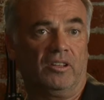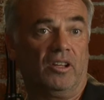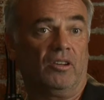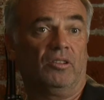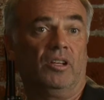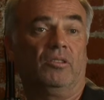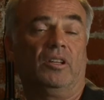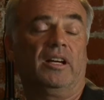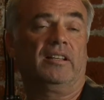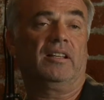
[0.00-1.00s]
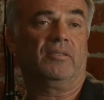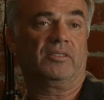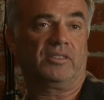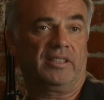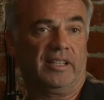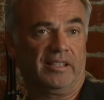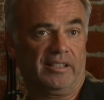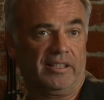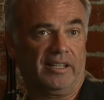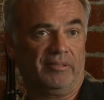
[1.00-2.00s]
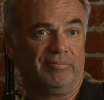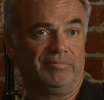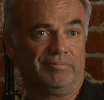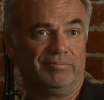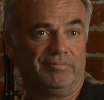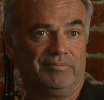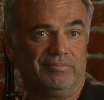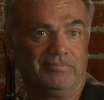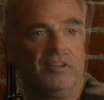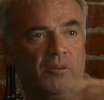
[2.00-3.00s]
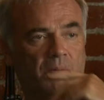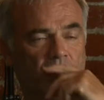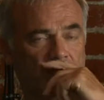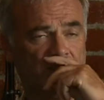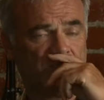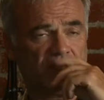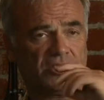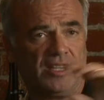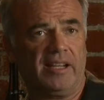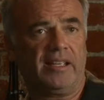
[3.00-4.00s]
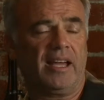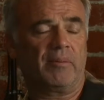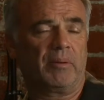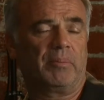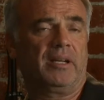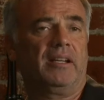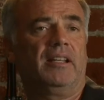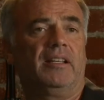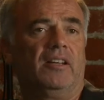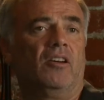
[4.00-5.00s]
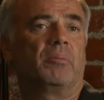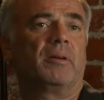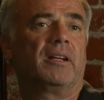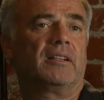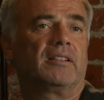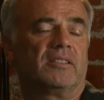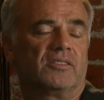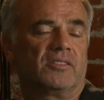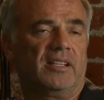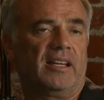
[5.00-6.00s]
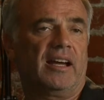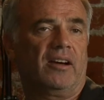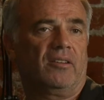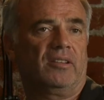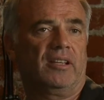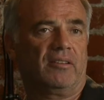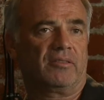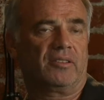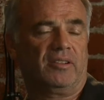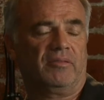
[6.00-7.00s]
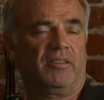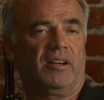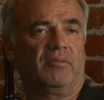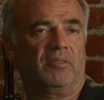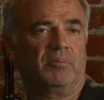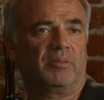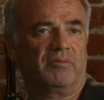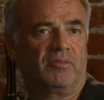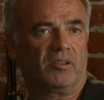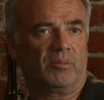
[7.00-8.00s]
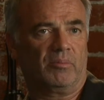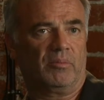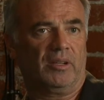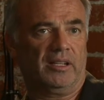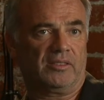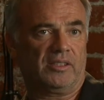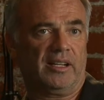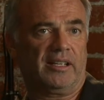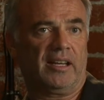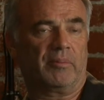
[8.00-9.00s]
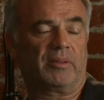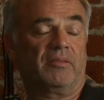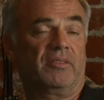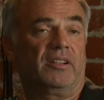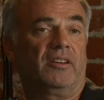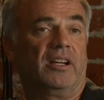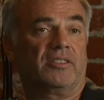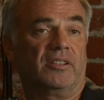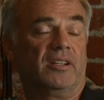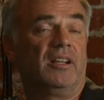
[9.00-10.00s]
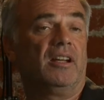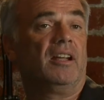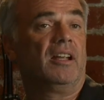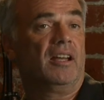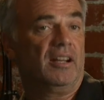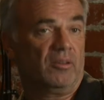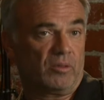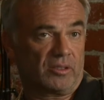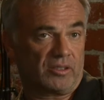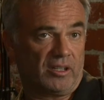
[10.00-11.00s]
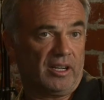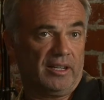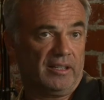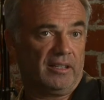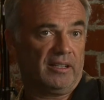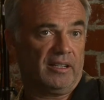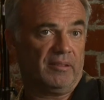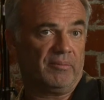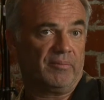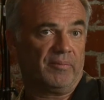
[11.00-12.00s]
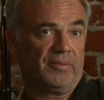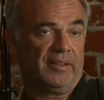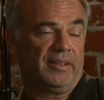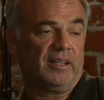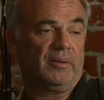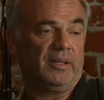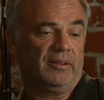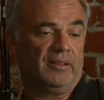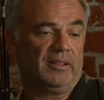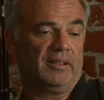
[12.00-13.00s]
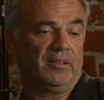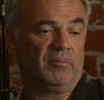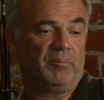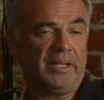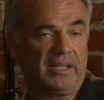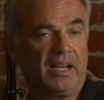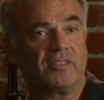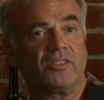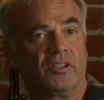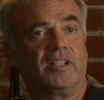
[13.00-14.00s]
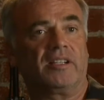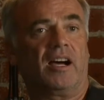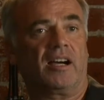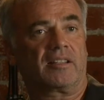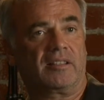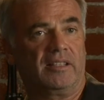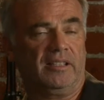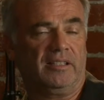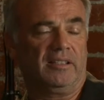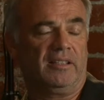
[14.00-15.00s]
low light levels at the end of the day. We used a Steadicam a bit in the opening to see how the F-35 would perform in a Steadicam configuration, and it worked great. I mean, because you can dock the